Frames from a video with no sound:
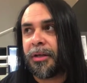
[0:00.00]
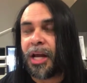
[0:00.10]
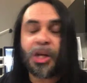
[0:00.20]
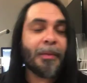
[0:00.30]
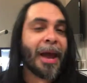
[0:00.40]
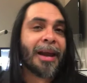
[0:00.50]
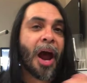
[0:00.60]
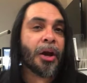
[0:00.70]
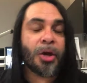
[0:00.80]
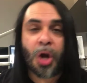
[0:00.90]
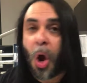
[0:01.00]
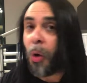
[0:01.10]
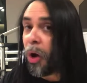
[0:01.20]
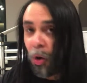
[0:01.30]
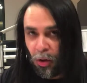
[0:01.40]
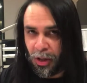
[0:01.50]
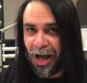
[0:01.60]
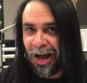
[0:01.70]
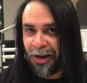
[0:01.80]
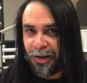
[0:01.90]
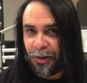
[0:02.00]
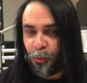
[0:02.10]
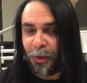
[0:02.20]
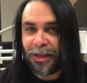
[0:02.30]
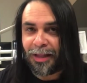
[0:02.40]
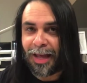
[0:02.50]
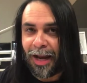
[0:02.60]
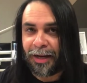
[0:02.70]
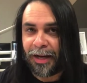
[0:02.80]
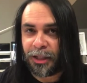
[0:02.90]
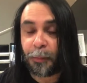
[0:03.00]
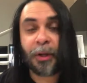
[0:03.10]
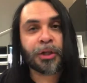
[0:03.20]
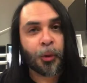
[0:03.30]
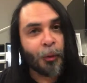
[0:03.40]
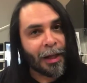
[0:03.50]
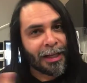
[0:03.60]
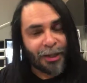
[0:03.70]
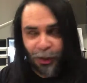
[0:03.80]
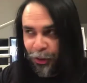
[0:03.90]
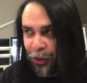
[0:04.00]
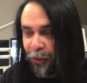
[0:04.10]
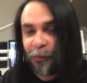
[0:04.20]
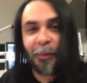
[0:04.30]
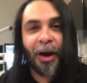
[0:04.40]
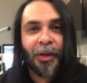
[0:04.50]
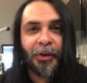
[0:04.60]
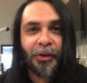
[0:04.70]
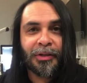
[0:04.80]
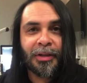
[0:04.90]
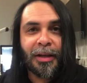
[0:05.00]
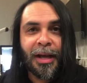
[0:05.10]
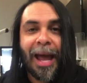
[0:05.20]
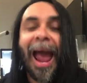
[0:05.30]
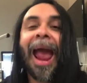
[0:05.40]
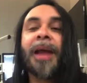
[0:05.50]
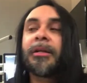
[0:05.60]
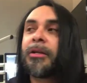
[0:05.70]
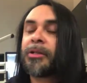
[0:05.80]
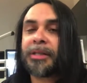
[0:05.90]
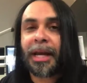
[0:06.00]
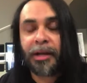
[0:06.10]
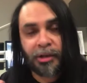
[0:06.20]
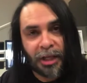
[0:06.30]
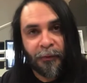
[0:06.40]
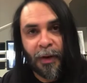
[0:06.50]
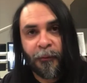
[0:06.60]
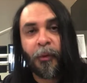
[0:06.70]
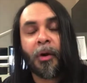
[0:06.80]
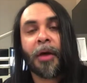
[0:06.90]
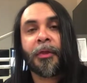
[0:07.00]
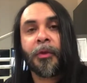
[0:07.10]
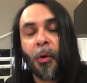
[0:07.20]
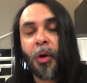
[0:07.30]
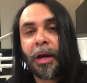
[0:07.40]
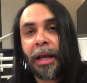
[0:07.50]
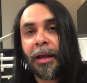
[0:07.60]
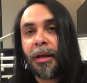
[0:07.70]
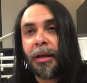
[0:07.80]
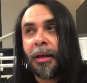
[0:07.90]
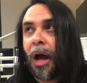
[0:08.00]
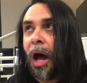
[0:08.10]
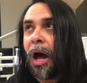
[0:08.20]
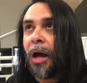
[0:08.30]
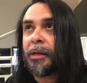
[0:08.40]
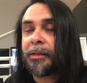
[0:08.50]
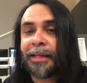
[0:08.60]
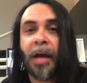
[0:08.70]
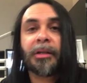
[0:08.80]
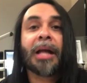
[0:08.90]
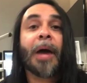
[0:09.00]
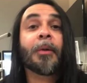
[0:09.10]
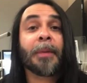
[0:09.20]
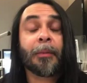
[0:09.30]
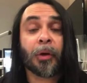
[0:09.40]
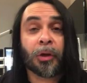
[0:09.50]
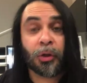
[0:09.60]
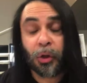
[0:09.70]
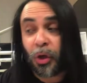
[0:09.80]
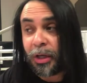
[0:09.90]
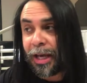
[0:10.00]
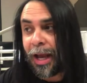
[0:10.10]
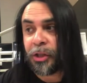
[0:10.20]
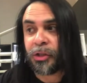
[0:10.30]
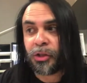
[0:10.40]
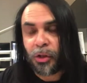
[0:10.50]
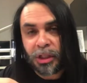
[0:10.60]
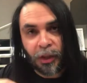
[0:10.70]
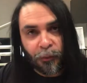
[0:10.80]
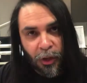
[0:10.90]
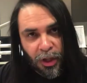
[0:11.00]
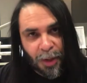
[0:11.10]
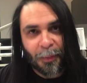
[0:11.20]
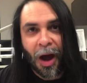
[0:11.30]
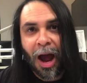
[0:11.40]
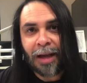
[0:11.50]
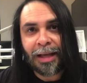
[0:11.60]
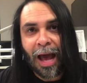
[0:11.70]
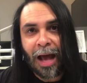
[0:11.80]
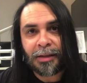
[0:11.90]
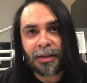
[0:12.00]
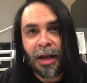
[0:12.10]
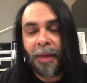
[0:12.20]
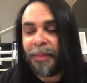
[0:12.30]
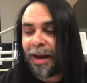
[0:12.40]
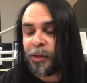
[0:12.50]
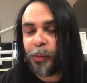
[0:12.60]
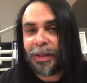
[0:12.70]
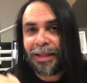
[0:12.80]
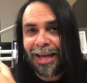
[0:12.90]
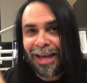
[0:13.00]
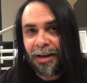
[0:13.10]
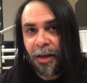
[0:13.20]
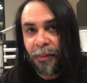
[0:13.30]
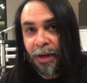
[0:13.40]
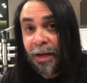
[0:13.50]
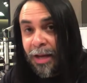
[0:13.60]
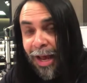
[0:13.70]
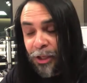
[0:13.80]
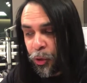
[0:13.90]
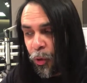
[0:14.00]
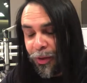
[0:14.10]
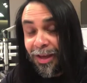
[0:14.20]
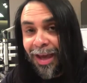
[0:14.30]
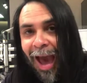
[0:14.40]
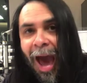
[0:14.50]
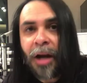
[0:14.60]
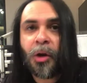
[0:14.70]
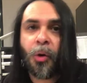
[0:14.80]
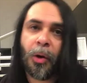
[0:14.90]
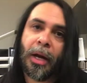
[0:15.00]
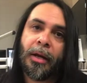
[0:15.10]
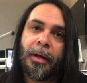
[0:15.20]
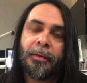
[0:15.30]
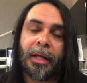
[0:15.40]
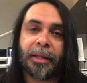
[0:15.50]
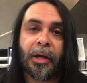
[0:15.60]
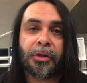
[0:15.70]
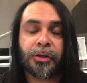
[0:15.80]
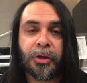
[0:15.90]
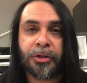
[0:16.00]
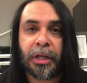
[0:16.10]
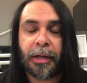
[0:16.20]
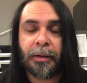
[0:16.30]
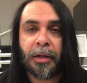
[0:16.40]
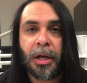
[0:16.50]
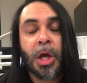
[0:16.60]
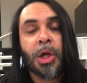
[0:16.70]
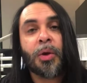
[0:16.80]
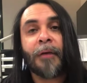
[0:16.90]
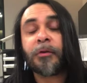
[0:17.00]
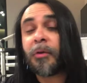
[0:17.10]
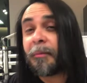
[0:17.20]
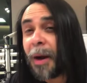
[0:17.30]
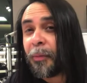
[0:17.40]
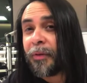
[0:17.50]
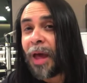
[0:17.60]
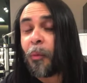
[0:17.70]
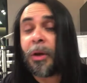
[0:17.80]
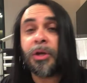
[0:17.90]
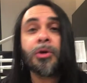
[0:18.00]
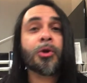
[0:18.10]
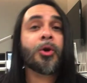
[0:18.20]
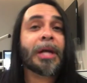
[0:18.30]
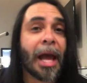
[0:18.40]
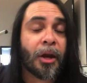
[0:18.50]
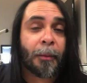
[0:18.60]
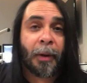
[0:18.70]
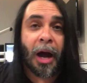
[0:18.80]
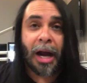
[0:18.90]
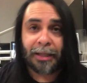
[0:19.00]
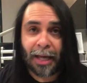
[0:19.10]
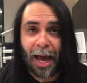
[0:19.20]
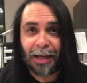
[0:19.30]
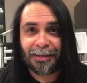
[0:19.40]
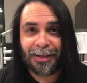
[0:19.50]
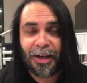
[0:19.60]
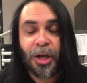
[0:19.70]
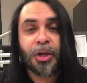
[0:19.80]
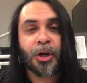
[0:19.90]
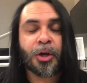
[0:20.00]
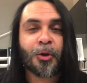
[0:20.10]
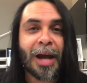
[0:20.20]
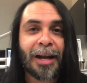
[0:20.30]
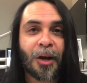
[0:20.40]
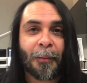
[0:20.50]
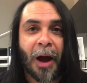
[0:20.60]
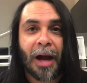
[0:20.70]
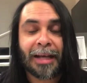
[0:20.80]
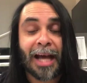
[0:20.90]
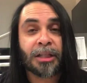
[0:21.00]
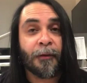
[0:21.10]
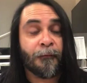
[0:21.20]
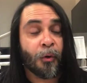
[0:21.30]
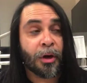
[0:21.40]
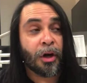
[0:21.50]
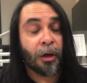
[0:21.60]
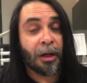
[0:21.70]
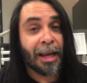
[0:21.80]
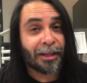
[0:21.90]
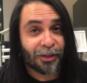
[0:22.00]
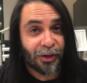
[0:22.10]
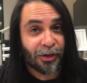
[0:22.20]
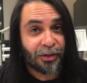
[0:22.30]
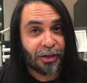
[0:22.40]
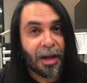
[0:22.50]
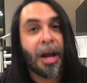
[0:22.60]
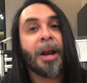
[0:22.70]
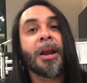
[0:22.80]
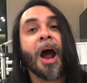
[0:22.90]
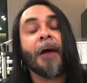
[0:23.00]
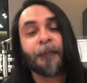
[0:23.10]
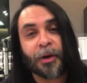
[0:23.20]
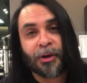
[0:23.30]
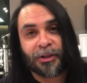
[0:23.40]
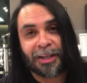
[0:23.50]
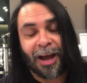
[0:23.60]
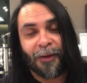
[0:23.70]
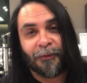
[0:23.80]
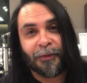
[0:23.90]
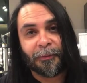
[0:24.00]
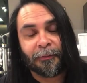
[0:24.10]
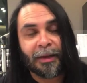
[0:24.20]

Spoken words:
Now, you may not know a whole lot within that niche, but you're willing to learn from others. And you're setting yourself up for authority down the line when people are looking and searching for a good podcast that is within the niche or the category that they are searching. You have to remember that when you create your podcast, you're creating your podcast for your listeners, not for yourself.